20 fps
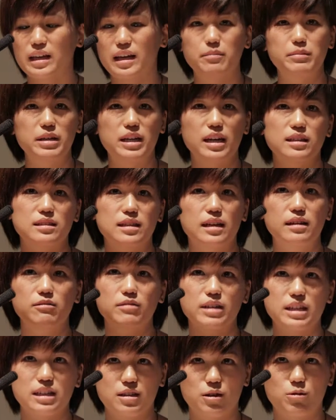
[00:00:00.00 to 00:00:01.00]
And because I
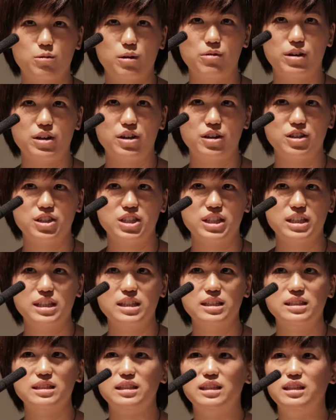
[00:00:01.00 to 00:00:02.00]
already know what
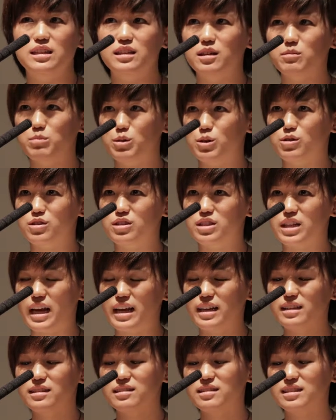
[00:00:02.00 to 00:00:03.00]
recursion is in computer
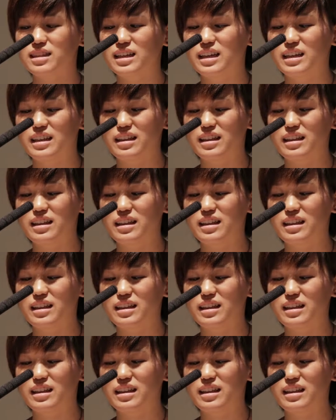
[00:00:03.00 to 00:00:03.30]
science,